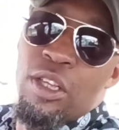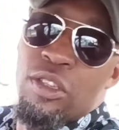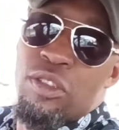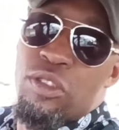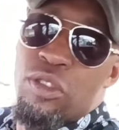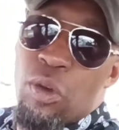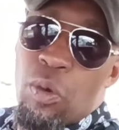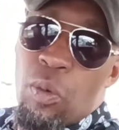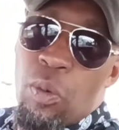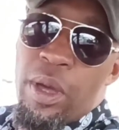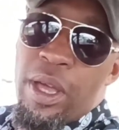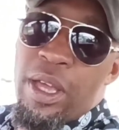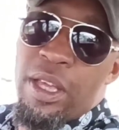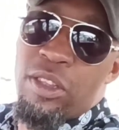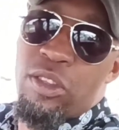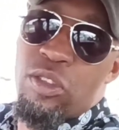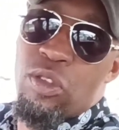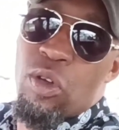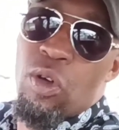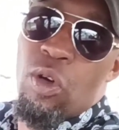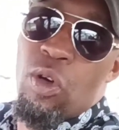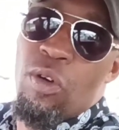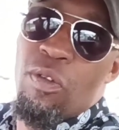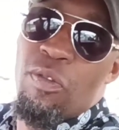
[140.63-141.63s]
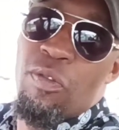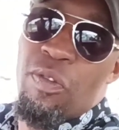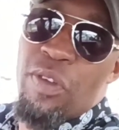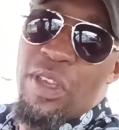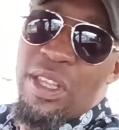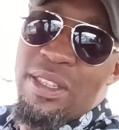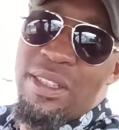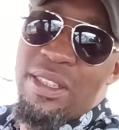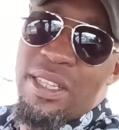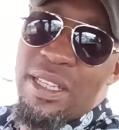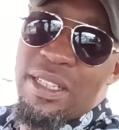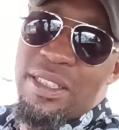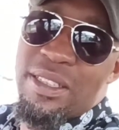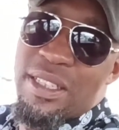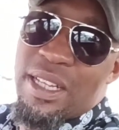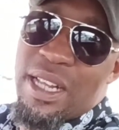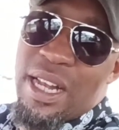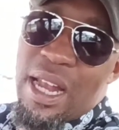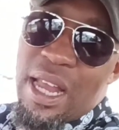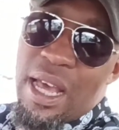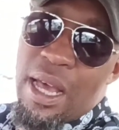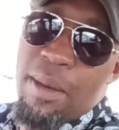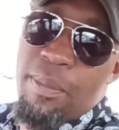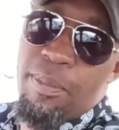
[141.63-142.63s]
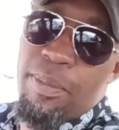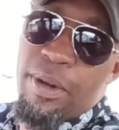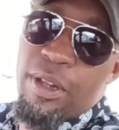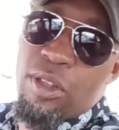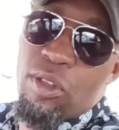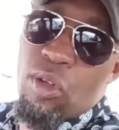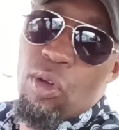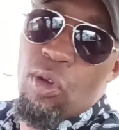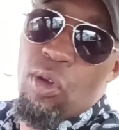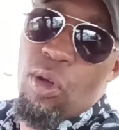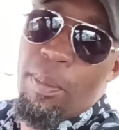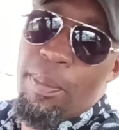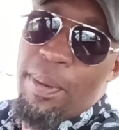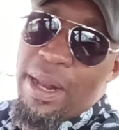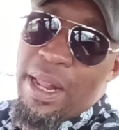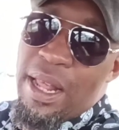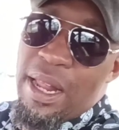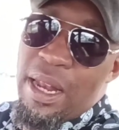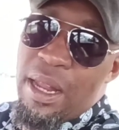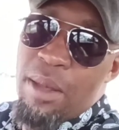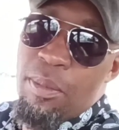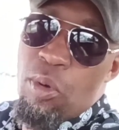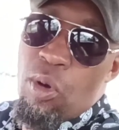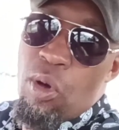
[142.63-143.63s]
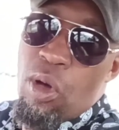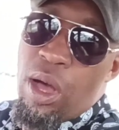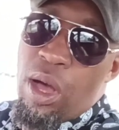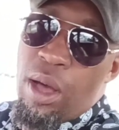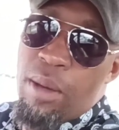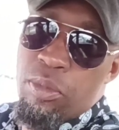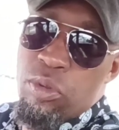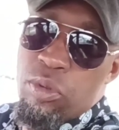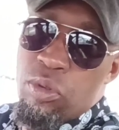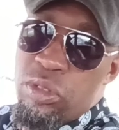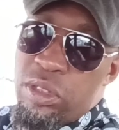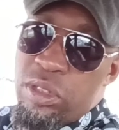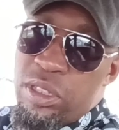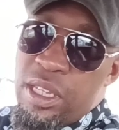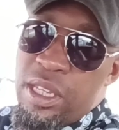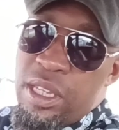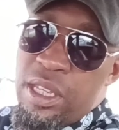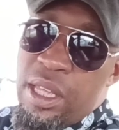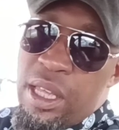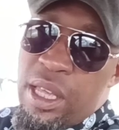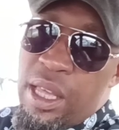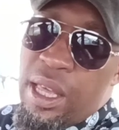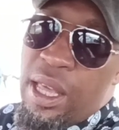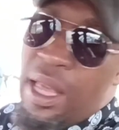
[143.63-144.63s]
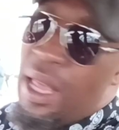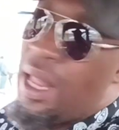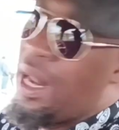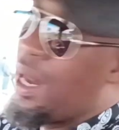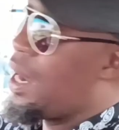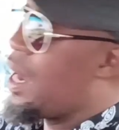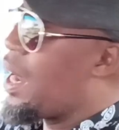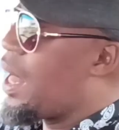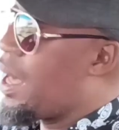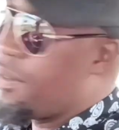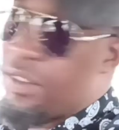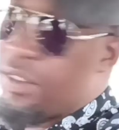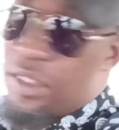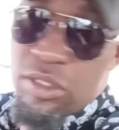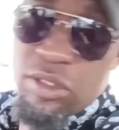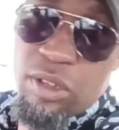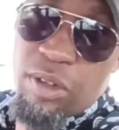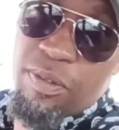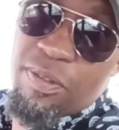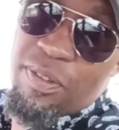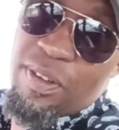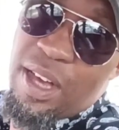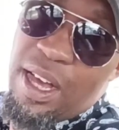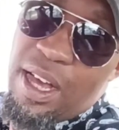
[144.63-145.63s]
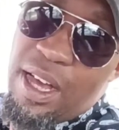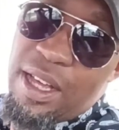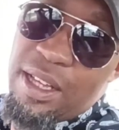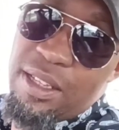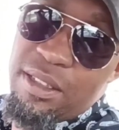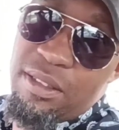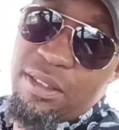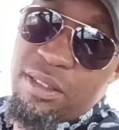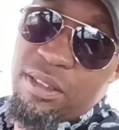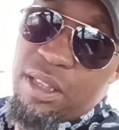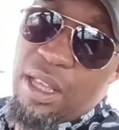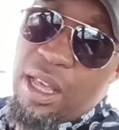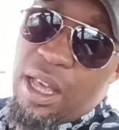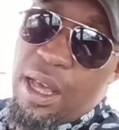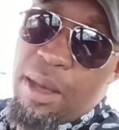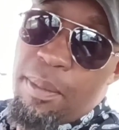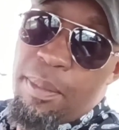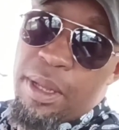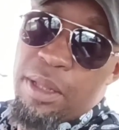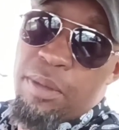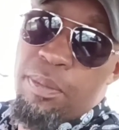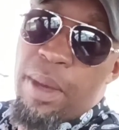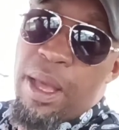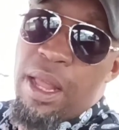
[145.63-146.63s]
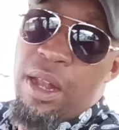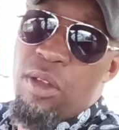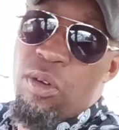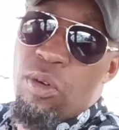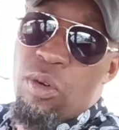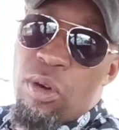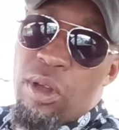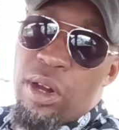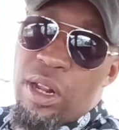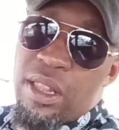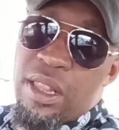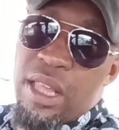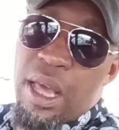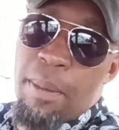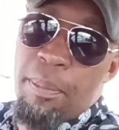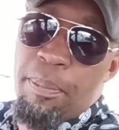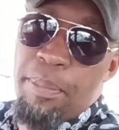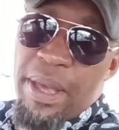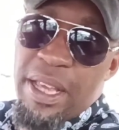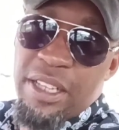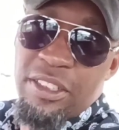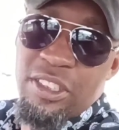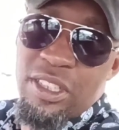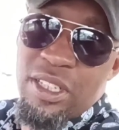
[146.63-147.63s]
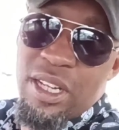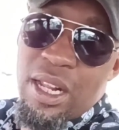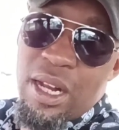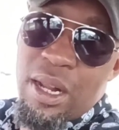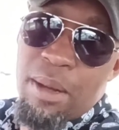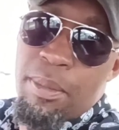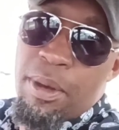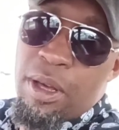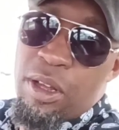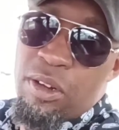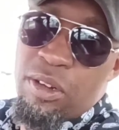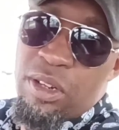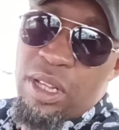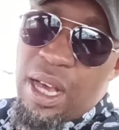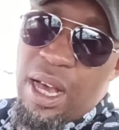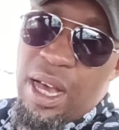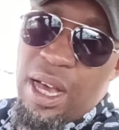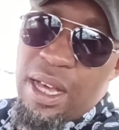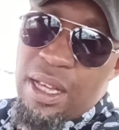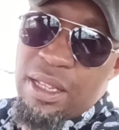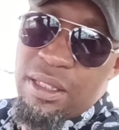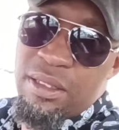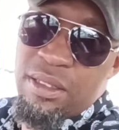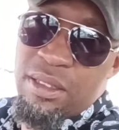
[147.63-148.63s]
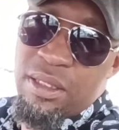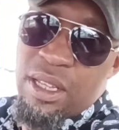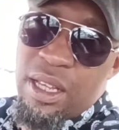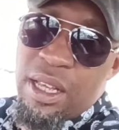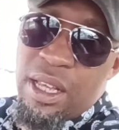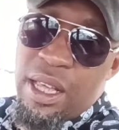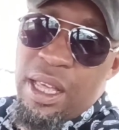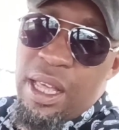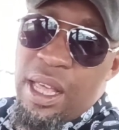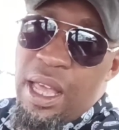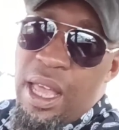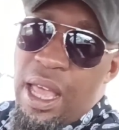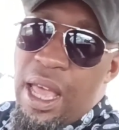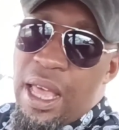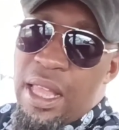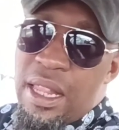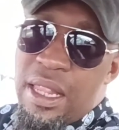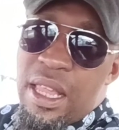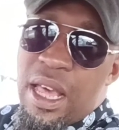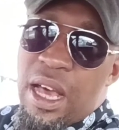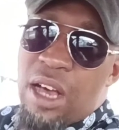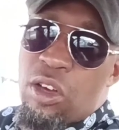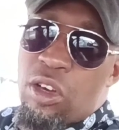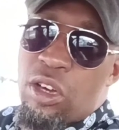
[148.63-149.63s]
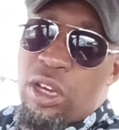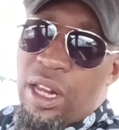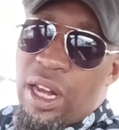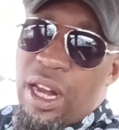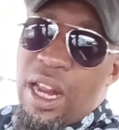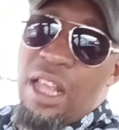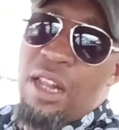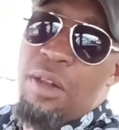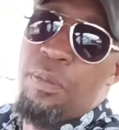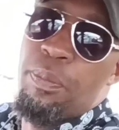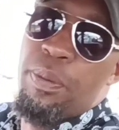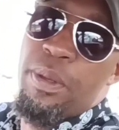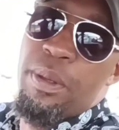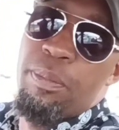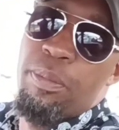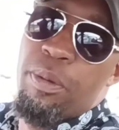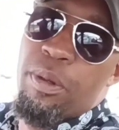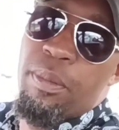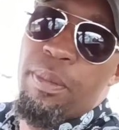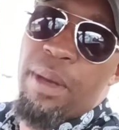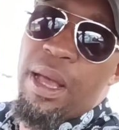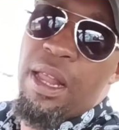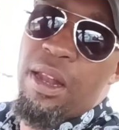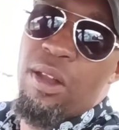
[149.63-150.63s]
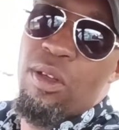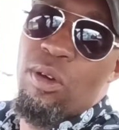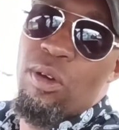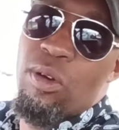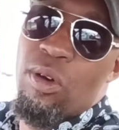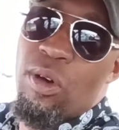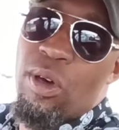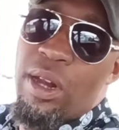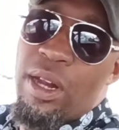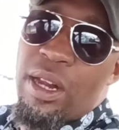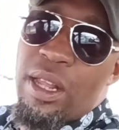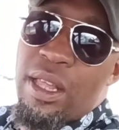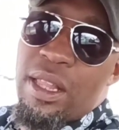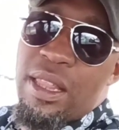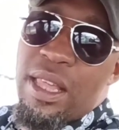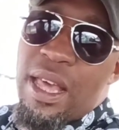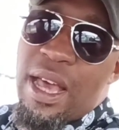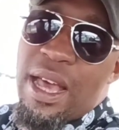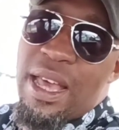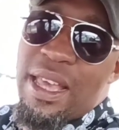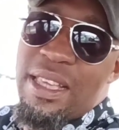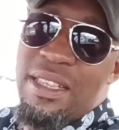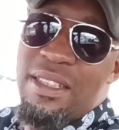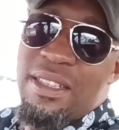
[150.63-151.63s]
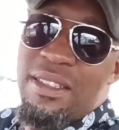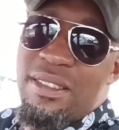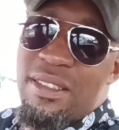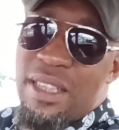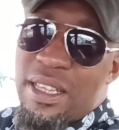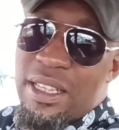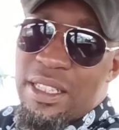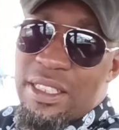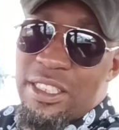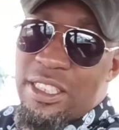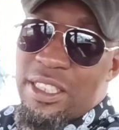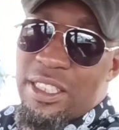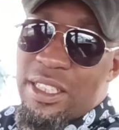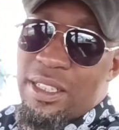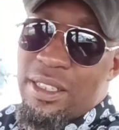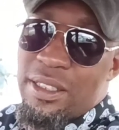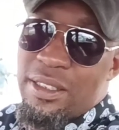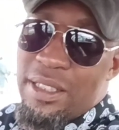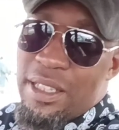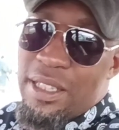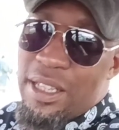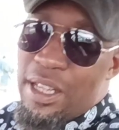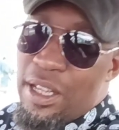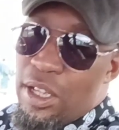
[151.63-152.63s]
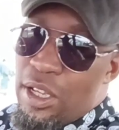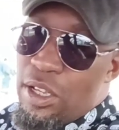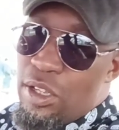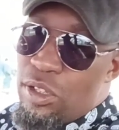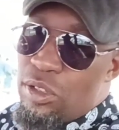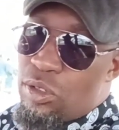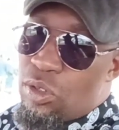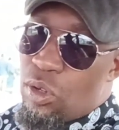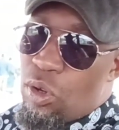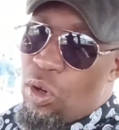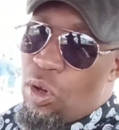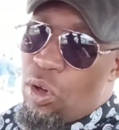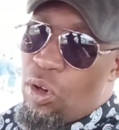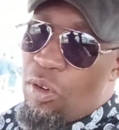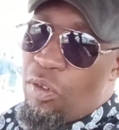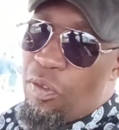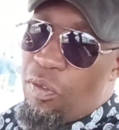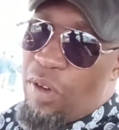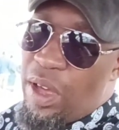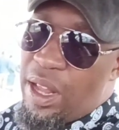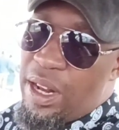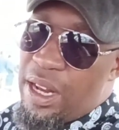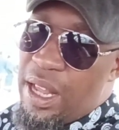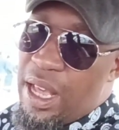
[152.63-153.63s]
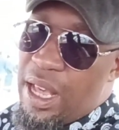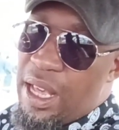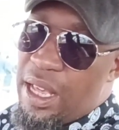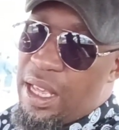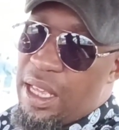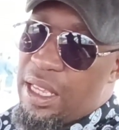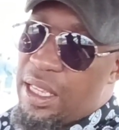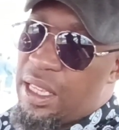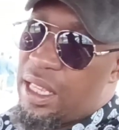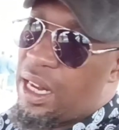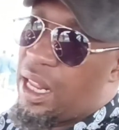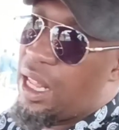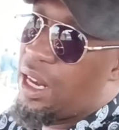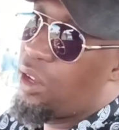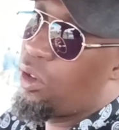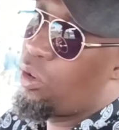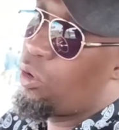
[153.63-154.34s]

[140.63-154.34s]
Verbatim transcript: Soweto vintage club. Re tlo kopana lebo abuti, lovers of cars, uh, but by lengore they are passionate about cars and they are great people by lengore. They are easy and chilled. So vandaag ke na le